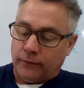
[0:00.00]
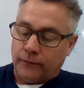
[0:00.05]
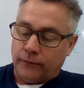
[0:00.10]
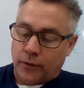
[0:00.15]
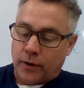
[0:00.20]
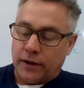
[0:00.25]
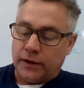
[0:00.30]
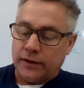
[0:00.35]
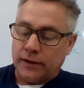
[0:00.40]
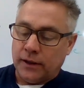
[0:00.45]

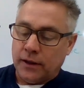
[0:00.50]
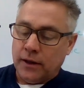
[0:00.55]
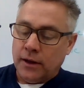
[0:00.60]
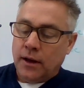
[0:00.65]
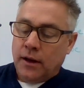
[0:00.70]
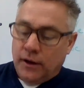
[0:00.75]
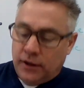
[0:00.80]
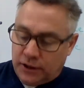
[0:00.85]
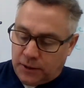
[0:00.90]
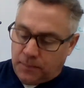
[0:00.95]
voice.
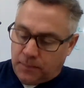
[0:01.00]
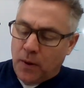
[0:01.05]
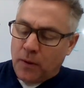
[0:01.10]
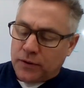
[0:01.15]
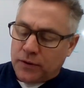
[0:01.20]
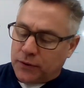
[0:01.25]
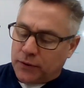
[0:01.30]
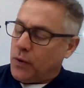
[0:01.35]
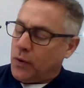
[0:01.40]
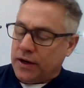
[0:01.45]

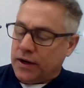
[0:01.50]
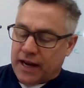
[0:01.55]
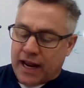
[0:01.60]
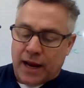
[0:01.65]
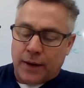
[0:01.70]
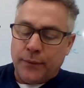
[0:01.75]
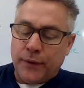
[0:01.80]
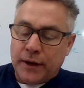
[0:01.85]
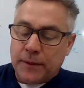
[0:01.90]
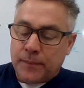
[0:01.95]
Supposing one
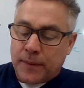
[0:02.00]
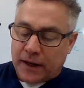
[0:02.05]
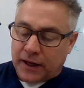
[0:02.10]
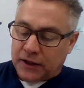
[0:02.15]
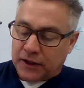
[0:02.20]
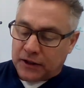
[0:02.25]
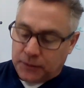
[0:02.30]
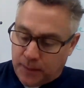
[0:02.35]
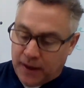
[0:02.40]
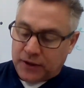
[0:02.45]
day we'd pick a
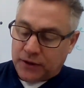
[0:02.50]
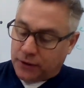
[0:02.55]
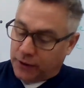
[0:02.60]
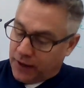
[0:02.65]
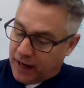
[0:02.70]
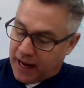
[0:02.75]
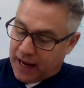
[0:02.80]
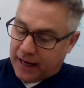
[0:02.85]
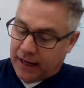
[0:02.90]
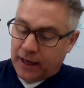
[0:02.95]
special
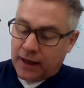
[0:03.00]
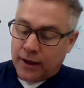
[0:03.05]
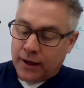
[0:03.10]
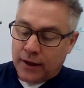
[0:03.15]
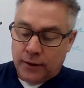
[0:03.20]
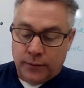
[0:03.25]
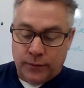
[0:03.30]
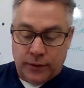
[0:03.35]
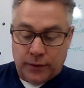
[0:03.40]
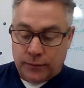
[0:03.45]
day
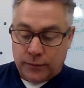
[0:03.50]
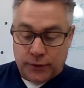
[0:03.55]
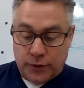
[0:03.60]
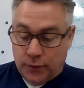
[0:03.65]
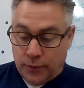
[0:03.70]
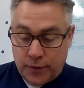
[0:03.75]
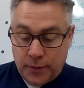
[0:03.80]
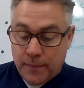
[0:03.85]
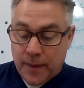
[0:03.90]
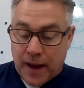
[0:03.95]
when there was no
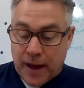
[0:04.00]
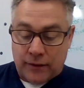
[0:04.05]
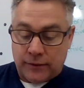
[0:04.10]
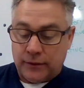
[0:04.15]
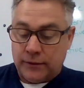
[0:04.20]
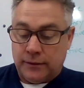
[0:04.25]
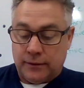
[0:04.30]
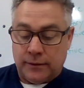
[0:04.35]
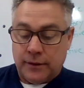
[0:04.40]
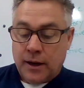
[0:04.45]
one
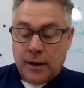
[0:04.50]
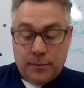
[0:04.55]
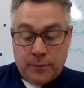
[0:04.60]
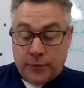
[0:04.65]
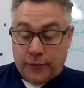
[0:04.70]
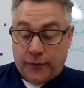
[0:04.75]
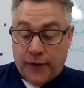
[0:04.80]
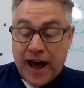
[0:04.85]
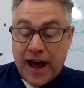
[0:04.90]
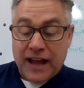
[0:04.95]
about, and
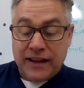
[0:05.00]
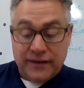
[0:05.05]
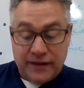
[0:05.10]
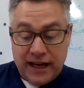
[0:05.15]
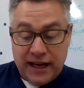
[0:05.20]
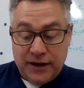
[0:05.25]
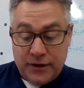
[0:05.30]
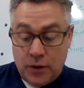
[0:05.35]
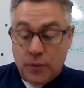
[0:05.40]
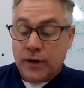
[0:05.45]
providing
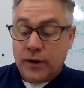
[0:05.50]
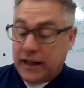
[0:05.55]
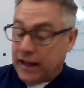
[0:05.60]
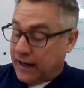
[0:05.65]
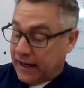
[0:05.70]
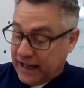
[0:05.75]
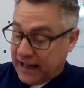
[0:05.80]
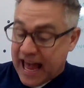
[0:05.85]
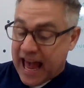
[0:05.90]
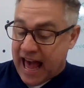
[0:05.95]
they don't get
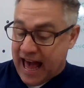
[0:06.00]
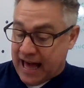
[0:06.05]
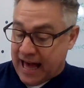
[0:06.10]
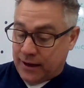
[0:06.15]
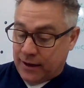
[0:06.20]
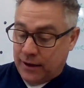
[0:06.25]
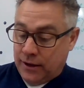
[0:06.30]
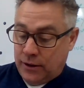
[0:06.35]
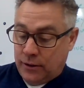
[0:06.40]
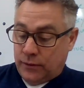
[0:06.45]
a
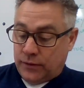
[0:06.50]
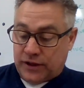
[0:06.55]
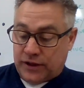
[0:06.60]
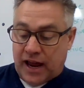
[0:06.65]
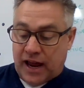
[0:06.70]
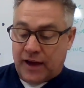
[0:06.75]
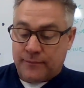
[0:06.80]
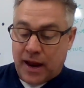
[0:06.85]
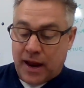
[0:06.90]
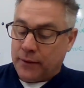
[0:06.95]
cat, which I
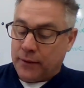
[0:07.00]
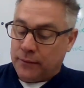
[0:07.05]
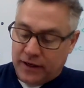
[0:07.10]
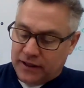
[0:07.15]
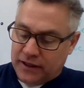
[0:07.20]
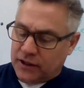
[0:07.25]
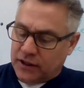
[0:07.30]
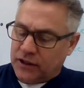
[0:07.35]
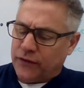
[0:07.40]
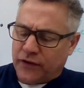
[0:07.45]
have my
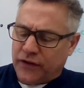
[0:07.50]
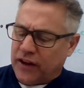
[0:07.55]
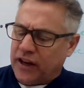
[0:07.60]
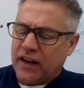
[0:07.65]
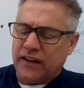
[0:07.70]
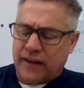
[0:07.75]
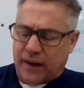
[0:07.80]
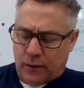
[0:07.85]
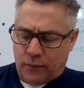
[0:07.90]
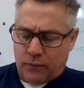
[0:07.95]
reasons for
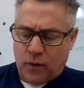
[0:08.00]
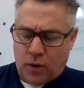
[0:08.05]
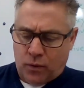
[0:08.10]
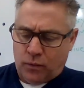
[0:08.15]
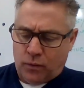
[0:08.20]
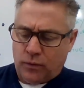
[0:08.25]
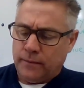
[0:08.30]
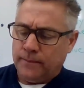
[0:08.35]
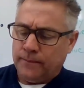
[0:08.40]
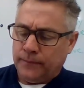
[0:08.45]
thinking they
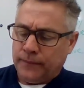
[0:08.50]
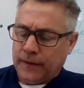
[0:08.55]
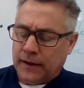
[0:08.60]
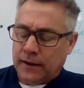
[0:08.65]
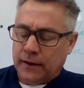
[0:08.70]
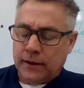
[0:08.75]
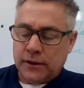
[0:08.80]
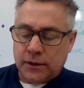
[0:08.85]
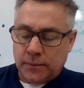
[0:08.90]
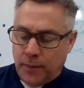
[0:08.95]
won't,
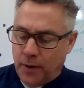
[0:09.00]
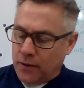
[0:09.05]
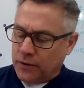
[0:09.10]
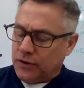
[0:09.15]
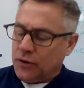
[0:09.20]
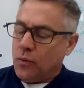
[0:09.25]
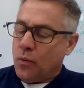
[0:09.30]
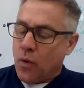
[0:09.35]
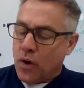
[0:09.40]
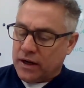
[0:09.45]

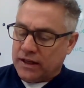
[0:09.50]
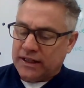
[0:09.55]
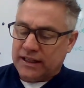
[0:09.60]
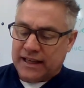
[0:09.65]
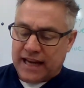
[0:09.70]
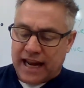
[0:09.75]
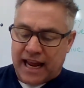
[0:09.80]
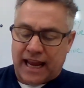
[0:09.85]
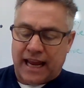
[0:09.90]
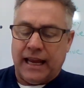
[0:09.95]
supposing one
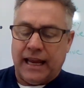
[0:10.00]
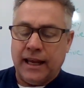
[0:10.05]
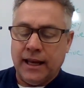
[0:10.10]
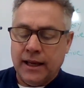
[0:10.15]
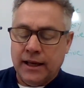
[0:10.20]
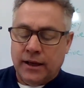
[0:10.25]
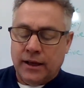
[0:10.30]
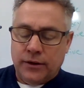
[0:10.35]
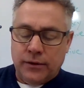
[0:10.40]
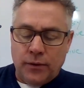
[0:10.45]
day
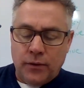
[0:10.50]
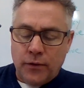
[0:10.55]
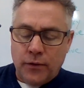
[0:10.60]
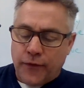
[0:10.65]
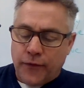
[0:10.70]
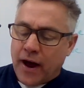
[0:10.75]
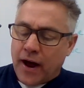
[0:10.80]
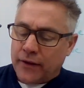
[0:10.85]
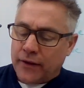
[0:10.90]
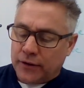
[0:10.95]
your
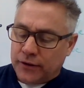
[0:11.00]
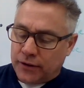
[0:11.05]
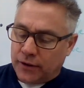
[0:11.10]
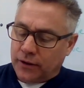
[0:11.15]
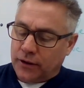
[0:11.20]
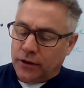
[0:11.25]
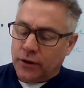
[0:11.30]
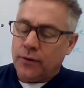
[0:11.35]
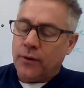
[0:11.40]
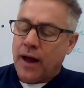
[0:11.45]
father
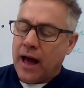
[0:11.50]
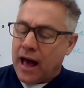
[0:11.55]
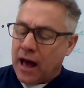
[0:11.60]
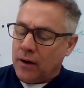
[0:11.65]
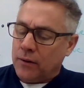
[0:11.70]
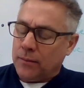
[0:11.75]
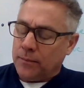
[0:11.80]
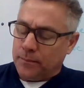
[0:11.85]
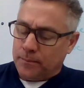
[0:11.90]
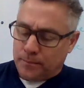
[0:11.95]
took you
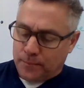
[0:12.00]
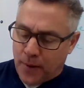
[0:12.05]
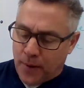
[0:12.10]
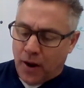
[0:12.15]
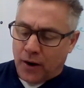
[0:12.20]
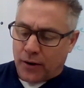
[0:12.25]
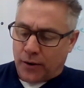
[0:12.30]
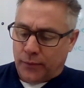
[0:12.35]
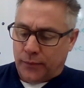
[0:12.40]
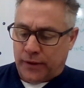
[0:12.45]
out
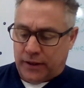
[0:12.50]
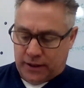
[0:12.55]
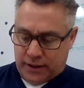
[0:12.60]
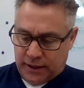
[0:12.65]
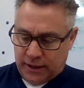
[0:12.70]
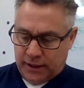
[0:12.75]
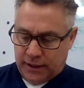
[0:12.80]
borrowing,